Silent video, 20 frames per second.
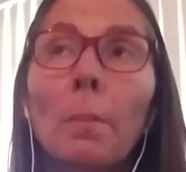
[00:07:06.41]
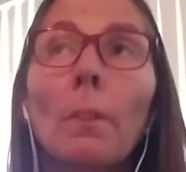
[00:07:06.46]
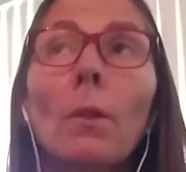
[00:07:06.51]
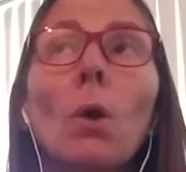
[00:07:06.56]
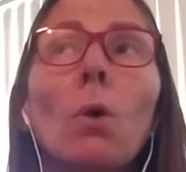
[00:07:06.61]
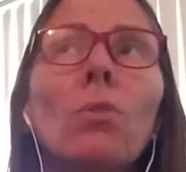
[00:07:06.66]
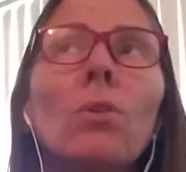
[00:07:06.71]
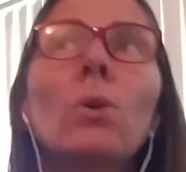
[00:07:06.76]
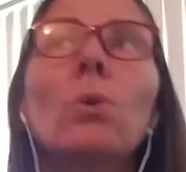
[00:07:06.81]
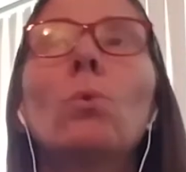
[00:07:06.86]

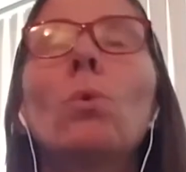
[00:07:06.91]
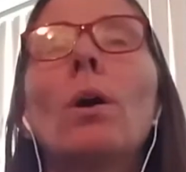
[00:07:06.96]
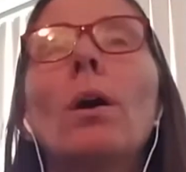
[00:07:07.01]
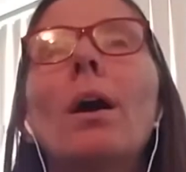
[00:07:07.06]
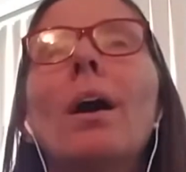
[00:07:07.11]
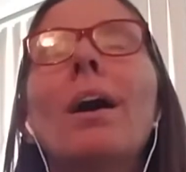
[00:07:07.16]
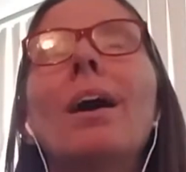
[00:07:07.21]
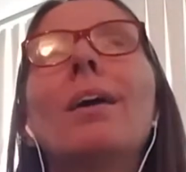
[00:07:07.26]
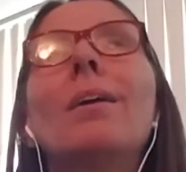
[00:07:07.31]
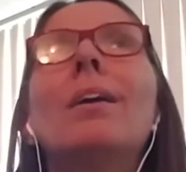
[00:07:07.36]
Although,
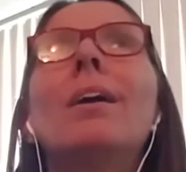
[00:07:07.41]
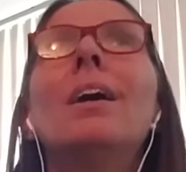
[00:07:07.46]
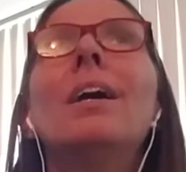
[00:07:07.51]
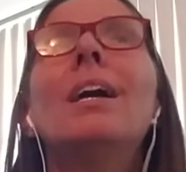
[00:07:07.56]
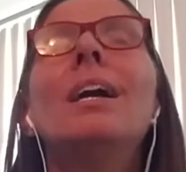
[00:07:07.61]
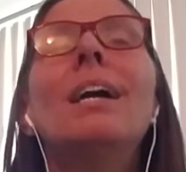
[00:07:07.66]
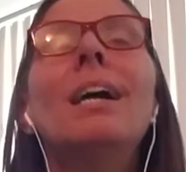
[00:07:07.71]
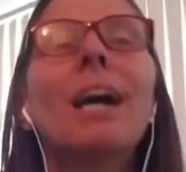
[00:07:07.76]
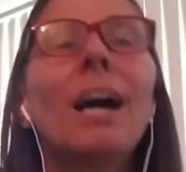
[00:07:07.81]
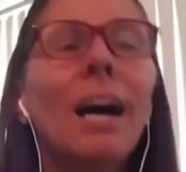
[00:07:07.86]

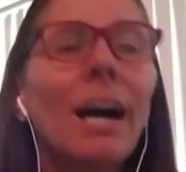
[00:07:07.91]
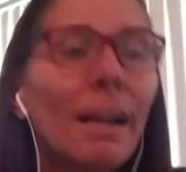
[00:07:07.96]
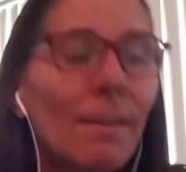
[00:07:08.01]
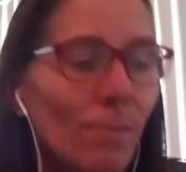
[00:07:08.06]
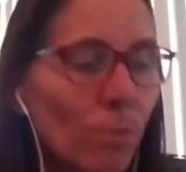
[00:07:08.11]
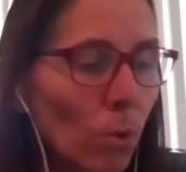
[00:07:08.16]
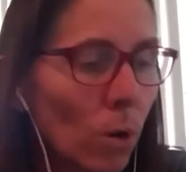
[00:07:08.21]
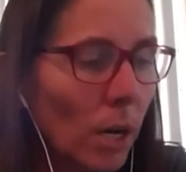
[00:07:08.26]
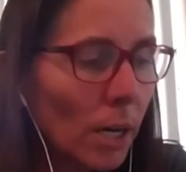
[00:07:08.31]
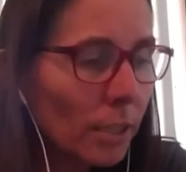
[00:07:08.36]
I've
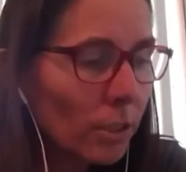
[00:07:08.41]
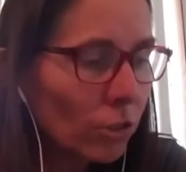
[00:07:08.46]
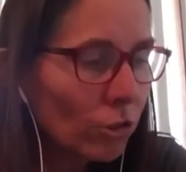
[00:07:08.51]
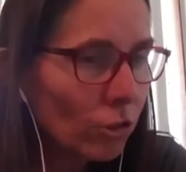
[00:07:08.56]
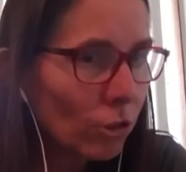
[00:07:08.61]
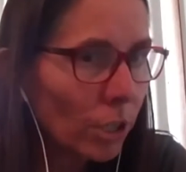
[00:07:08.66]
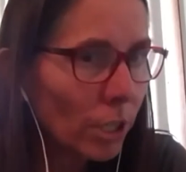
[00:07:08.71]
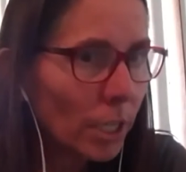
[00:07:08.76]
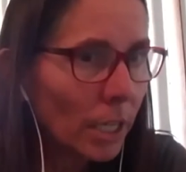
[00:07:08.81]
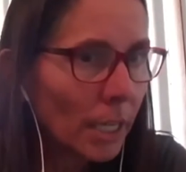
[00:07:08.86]

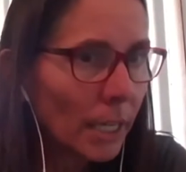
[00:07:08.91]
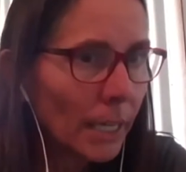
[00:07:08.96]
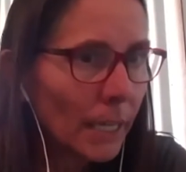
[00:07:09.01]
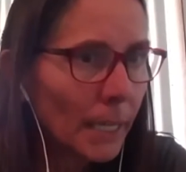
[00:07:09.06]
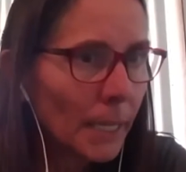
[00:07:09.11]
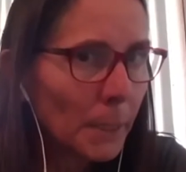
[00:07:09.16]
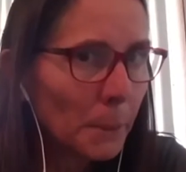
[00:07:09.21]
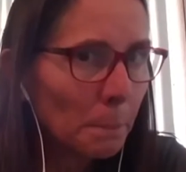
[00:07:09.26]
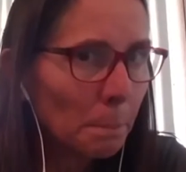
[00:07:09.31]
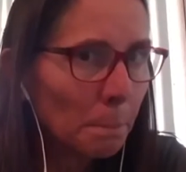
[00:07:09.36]
watched
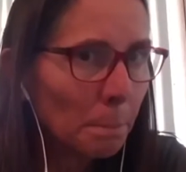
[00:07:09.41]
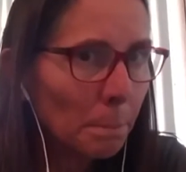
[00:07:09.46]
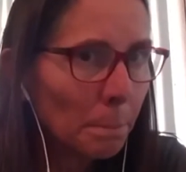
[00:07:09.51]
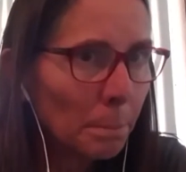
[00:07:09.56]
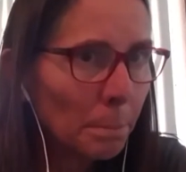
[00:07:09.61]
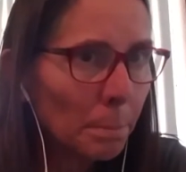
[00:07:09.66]
an